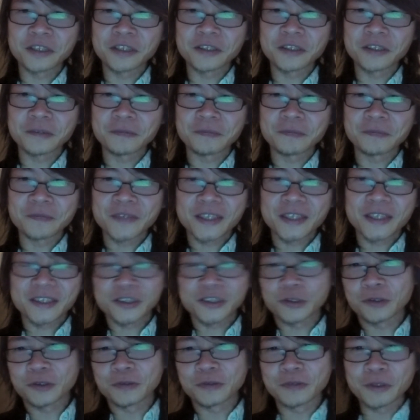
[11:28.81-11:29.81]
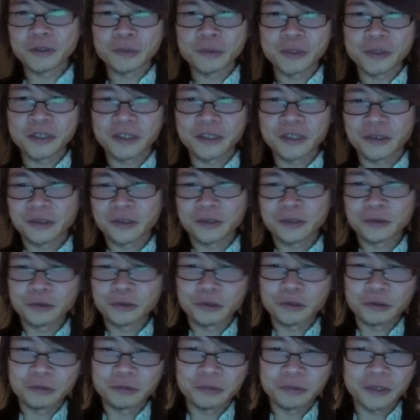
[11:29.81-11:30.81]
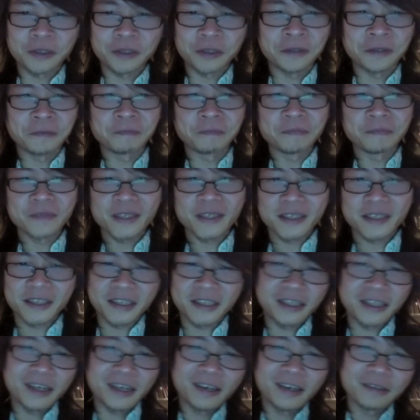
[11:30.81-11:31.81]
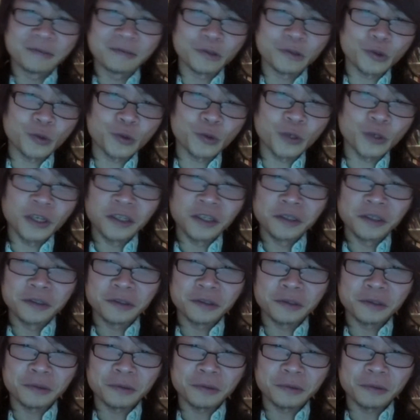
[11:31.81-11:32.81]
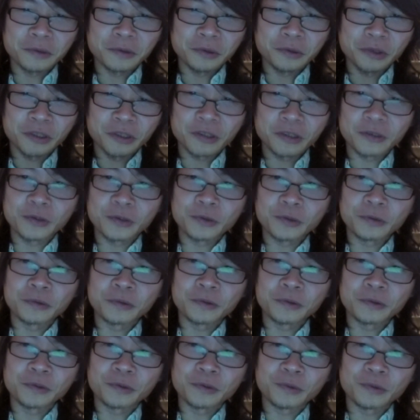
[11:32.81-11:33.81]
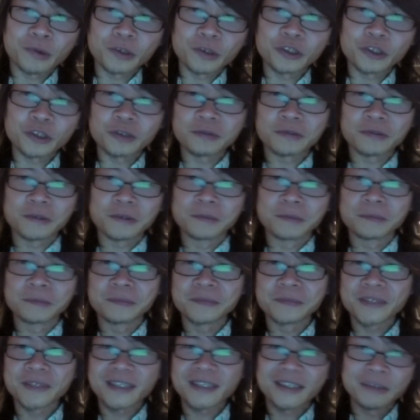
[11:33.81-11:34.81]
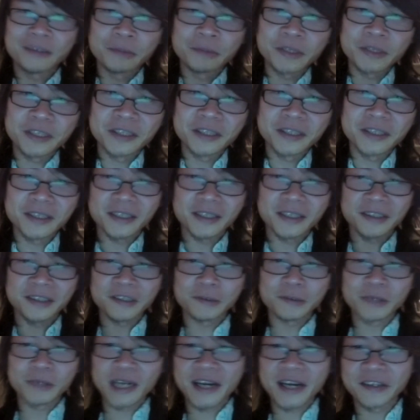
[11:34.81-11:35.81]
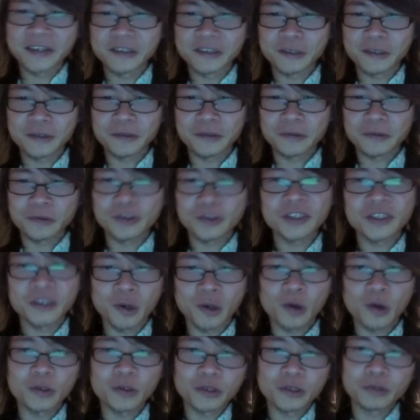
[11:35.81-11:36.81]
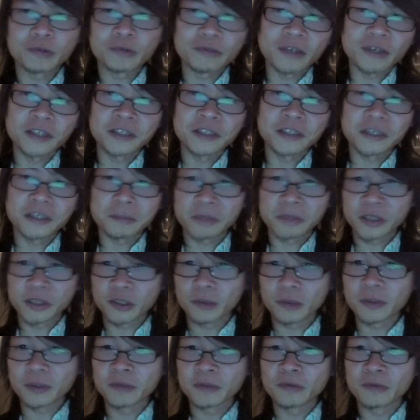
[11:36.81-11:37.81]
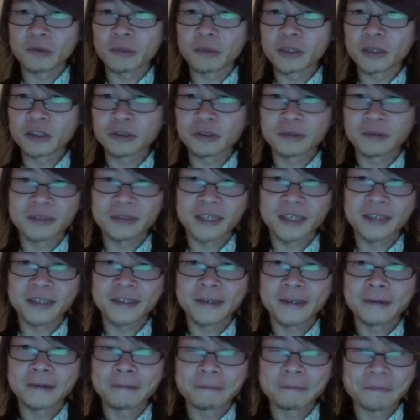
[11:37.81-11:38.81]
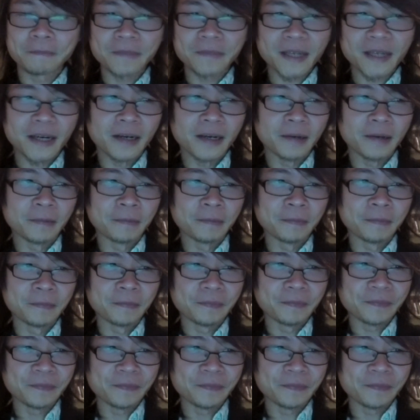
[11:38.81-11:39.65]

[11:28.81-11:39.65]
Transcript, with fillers: Mm-hmm so if you put it on YouTube, um, then I have to, to, to, to, to watch it from the beginning until the end in order to find that piece of information that, um,